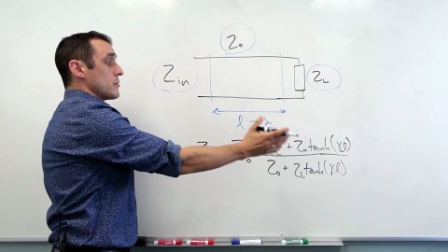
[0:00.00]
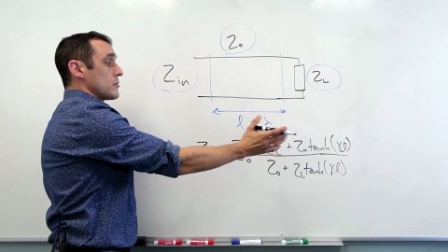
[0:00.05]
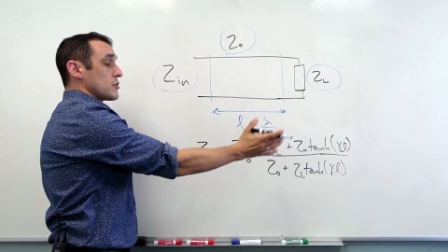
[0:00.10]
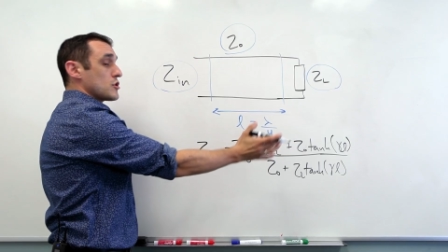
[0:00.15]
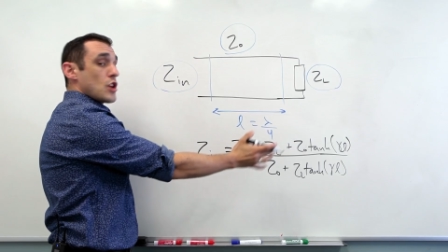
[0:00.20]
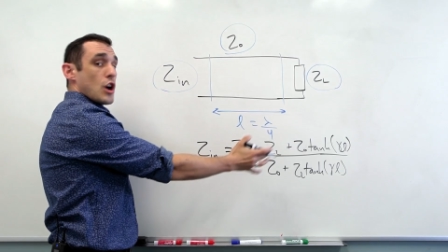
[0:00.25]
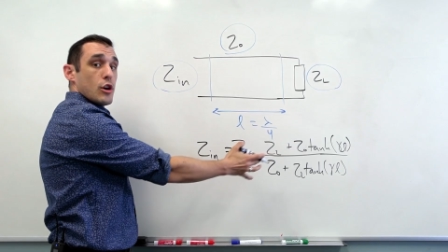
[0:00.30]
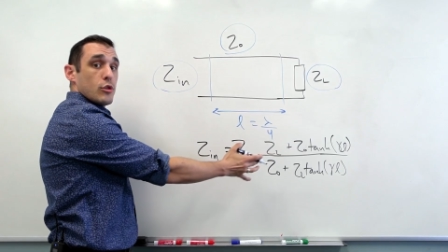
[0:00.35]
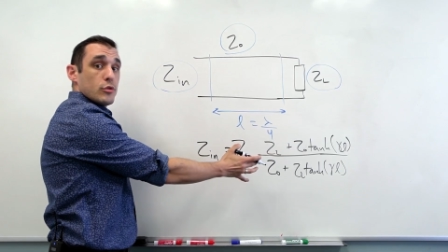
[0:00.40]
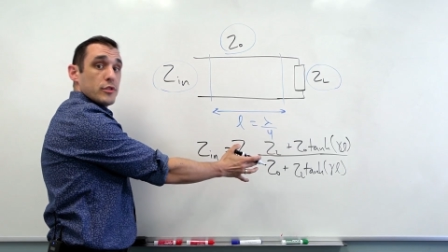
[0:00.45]

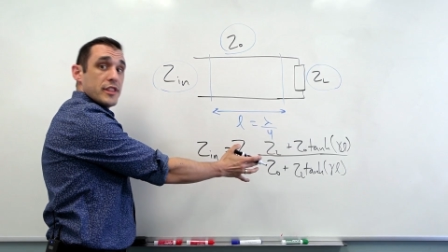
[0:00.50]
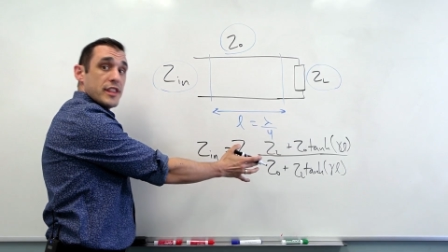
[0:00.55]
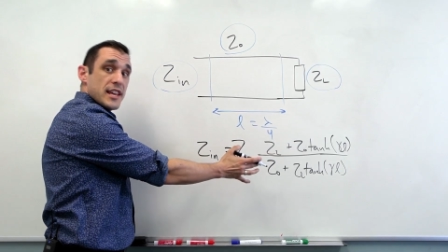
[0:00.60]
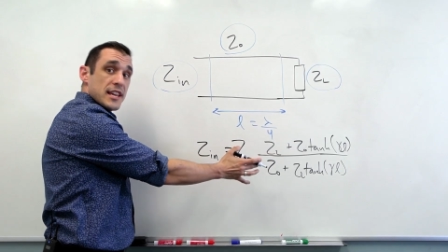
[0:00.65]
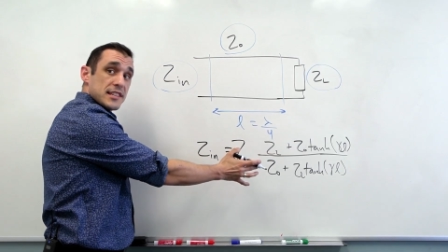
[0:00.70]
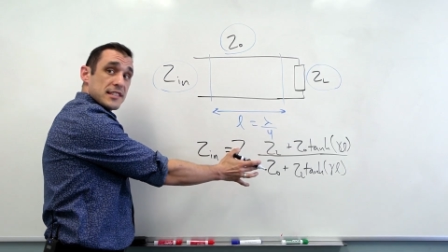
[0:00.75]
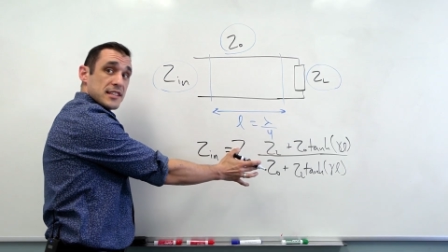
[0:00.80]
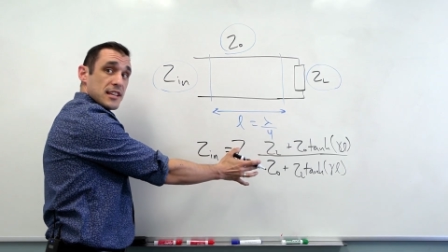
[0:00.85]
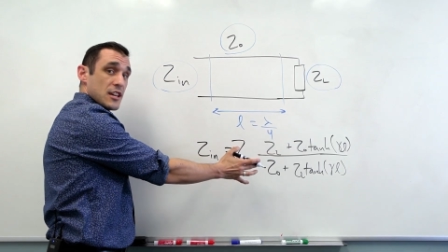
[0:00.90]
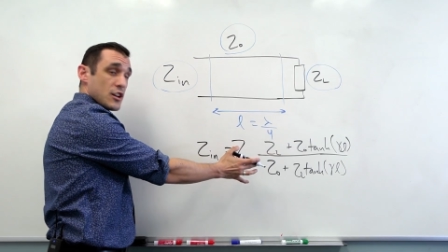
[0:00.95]
So
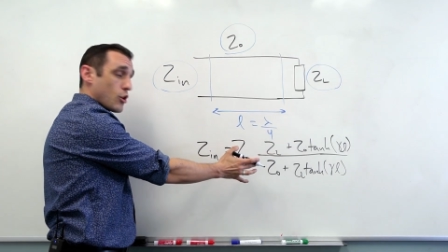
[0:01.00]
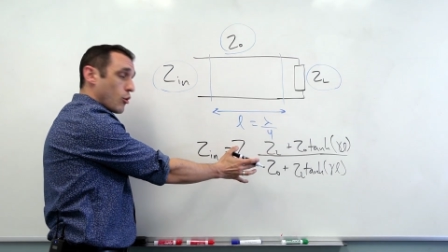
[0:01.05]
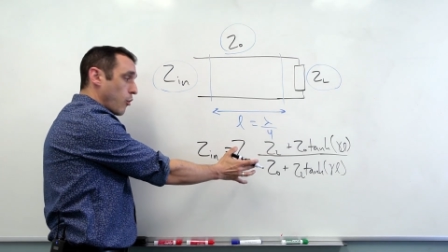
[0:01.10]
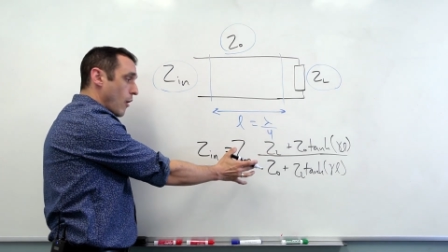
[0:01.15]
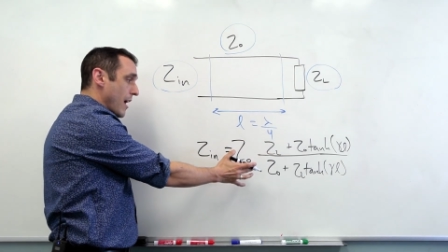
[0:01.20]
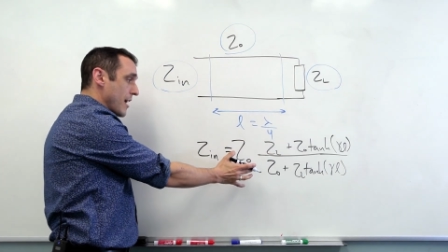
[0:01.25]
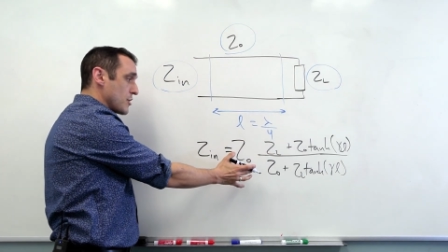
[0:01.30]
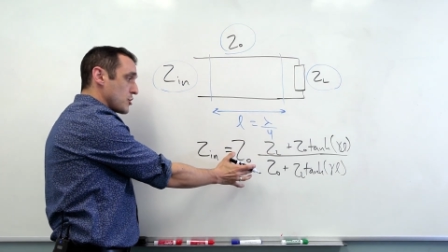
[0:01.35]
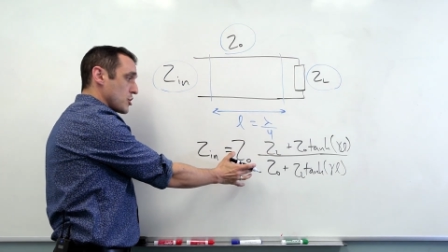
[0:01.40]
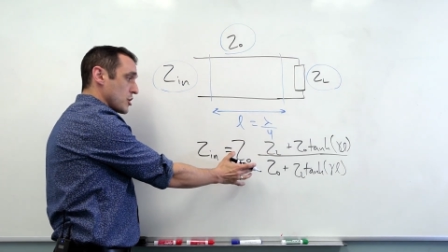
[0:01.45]
this
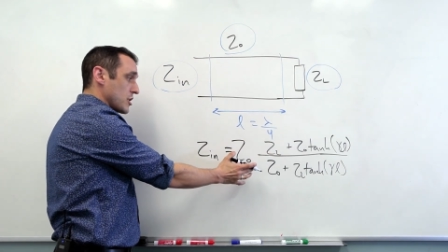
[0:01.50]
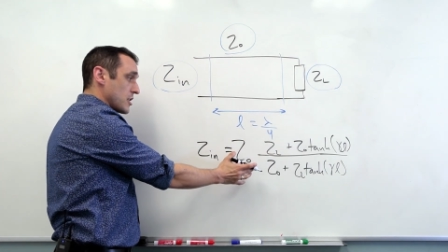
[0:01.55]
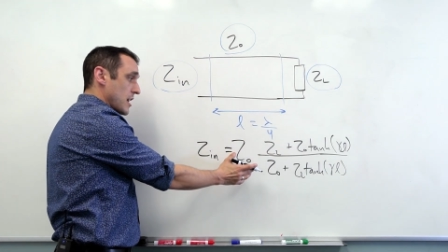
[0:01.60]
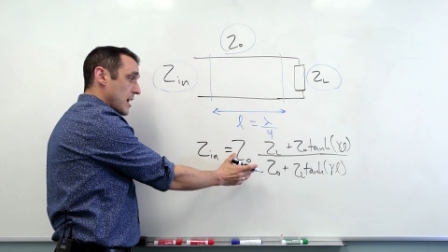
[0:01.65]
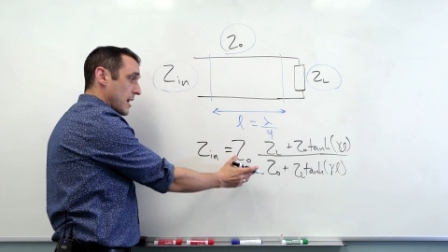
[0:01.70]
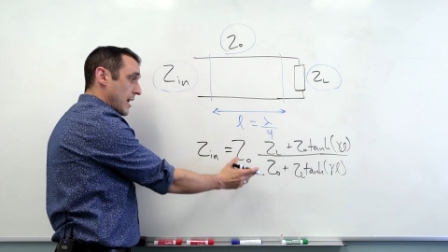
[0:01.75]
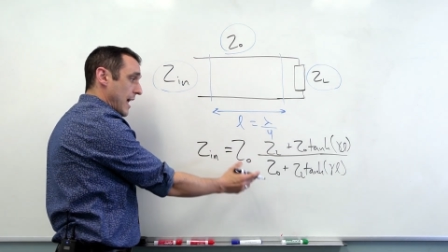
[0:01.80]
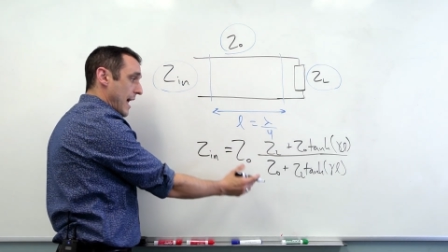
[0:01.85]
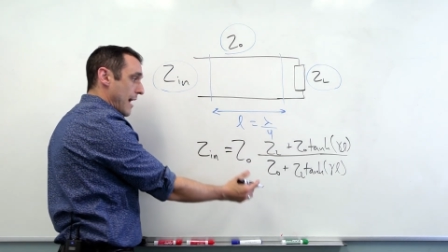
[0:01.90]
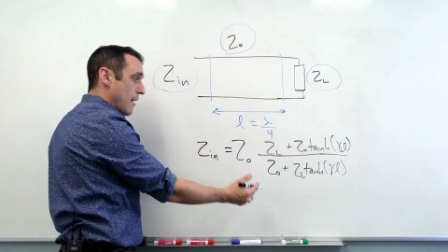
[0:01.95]
equation
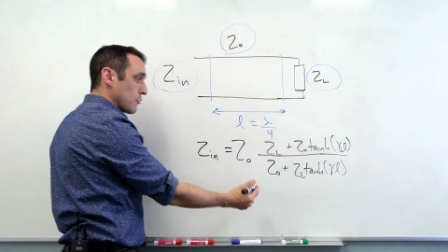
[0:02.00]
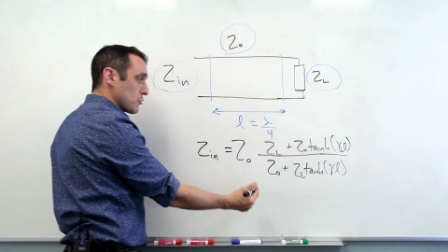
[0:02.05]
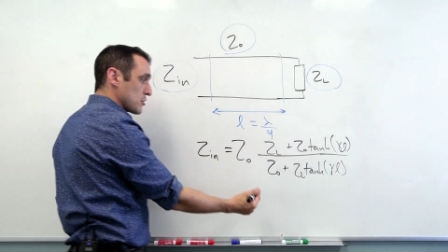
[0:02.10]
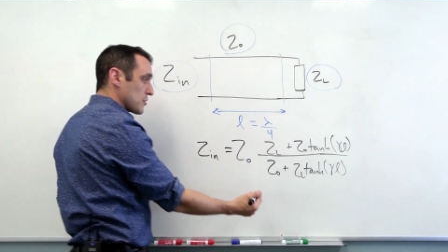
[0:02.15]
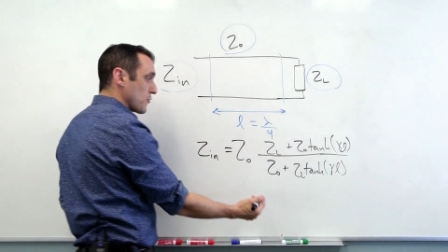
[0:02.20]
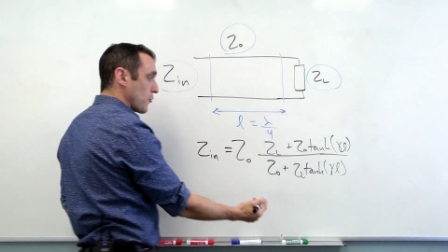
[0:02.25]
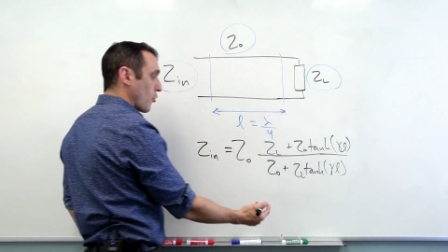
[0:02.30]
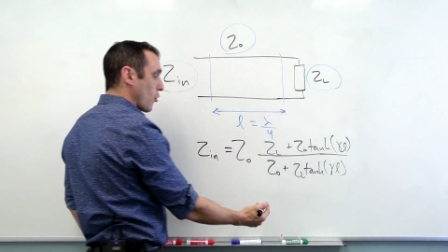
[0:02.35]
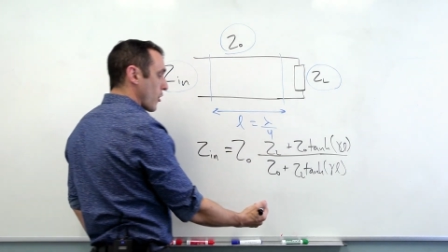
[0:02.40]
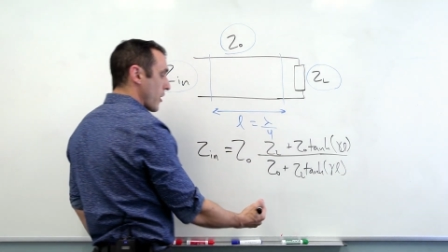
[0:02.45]

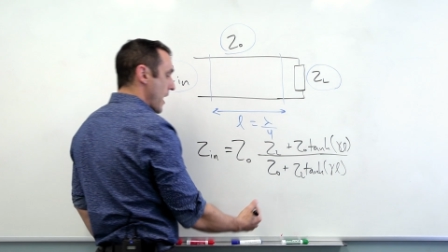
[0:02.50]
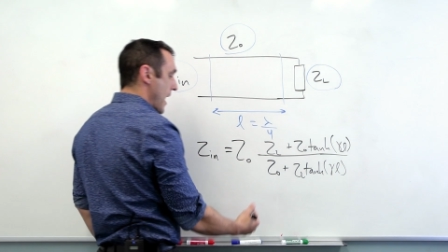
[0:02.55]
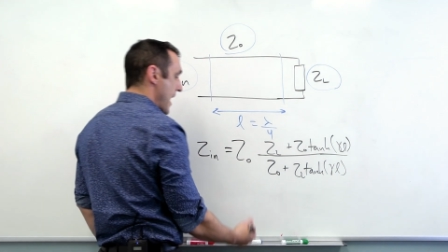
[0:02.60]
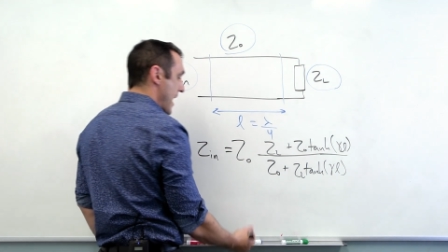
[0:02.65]
accounts for